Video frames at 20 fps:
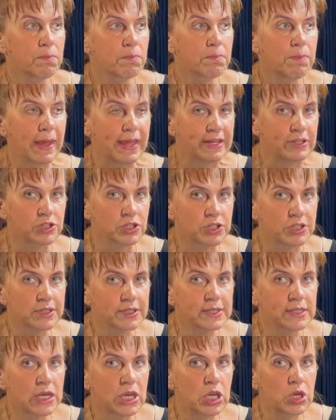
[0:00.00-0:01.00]

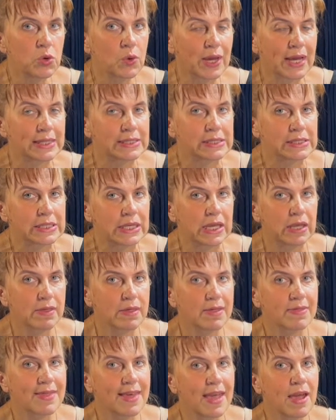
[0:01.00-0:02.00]
painters, you can see
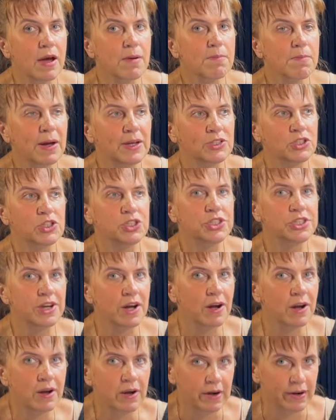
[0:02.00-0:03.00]
that they are much
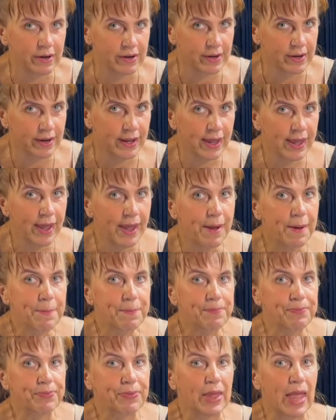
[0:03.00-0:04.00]
darker.
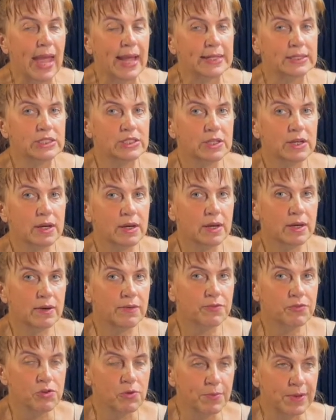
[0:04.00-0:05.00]
And
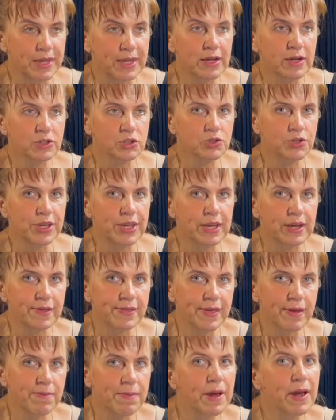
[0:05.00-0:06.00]
from year to year,
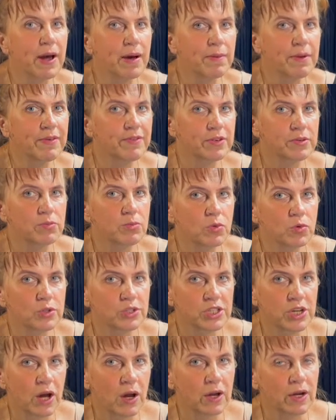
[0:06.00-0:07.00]
they become even
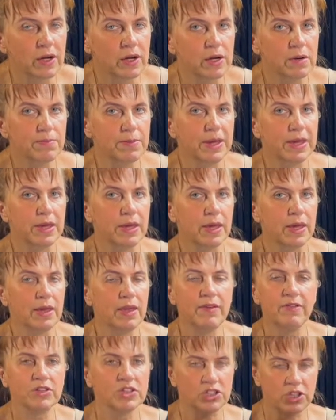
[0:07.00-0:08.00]
darker,
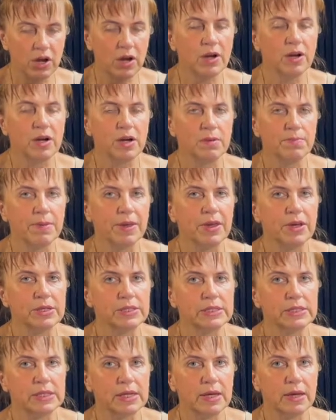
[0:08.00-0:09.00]

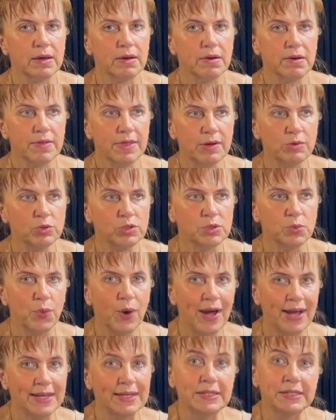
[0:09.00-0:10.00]
because those
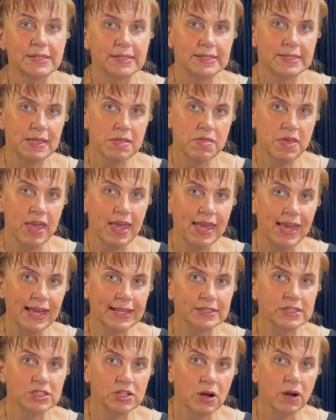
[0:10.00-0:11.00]
whites, they
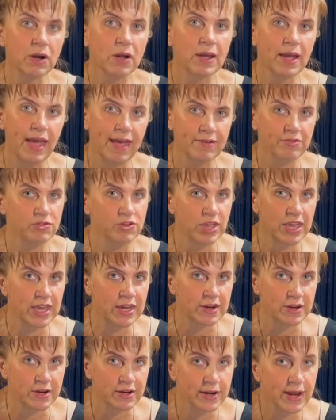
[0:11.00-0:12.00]
get darker every
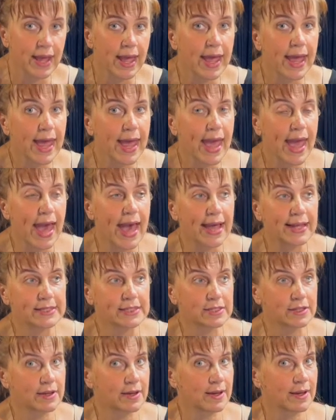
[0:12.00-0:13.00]
year.
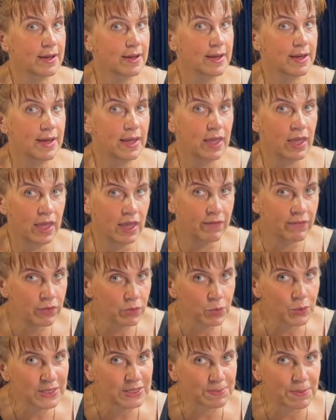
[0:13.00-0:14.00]
And if
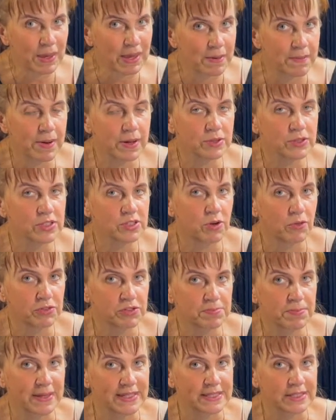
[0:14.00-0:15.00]
you speak about
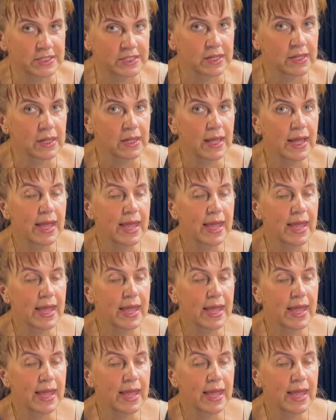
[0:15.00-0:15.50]
soft pastel,